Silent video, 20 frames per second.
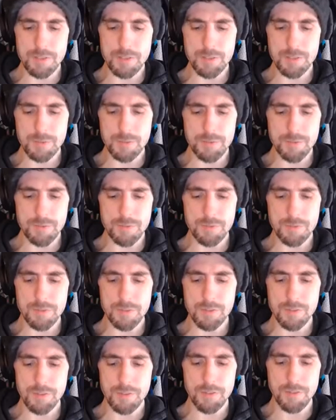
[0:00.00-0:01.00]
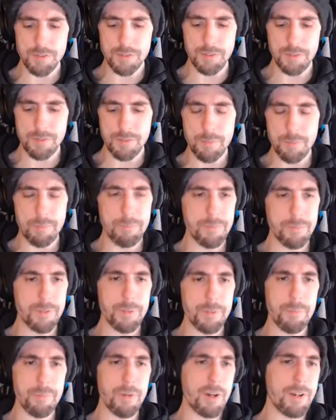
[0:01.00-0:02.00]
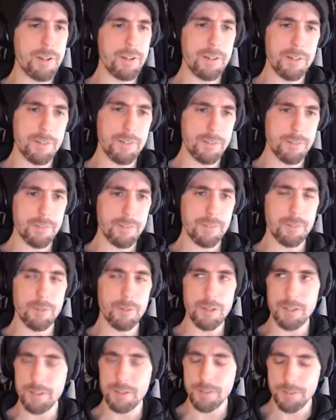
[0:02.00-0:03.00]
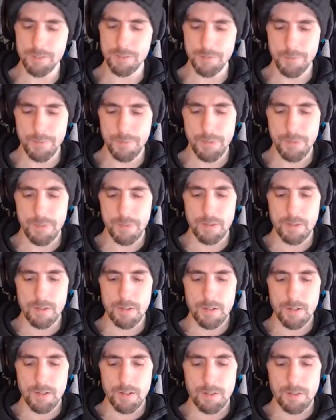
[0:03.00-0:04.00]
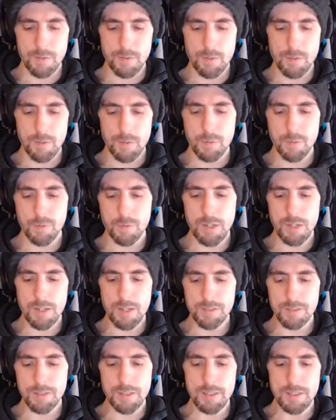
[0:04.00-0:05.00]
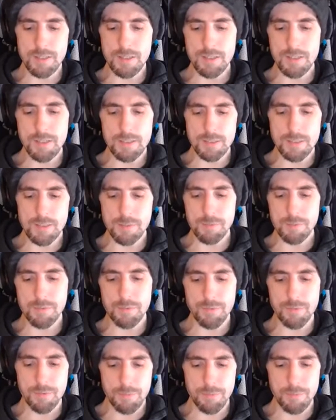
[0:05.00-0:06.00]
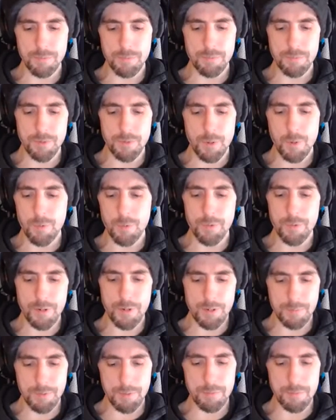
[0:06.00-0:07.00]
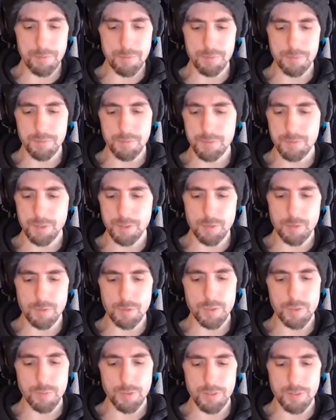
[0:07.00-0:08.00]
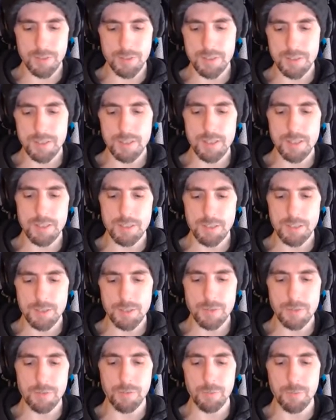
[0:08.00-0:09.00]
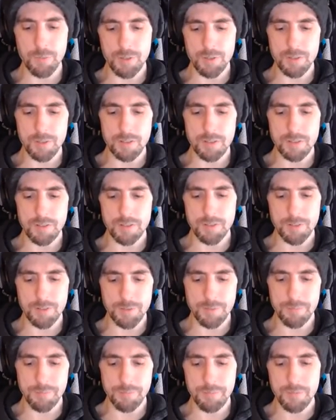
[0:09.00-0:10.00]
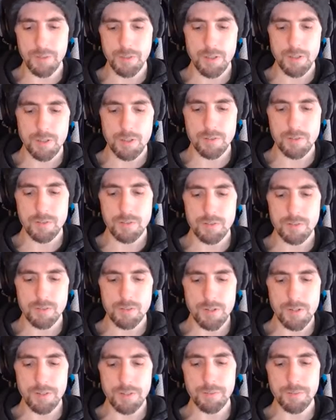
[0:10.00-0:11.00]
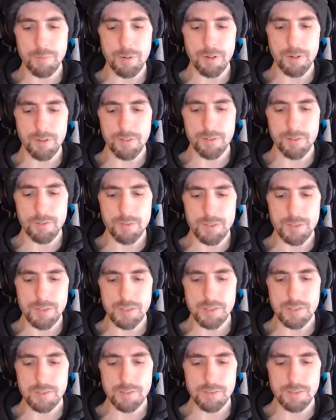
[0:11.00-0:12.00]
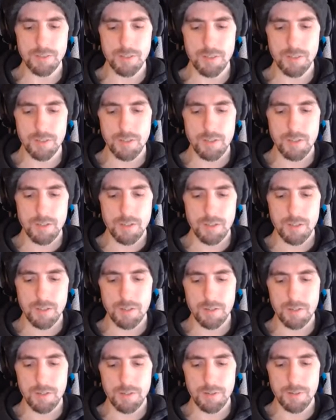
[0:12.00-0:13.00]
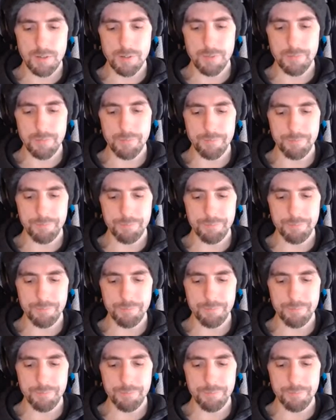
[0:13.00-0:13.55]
in terms of just symbiotic greatness. So Kathleen Kennedy has just known the right people. You know, she worked on Indiana Jones and worked on Jurassic Park. So she's been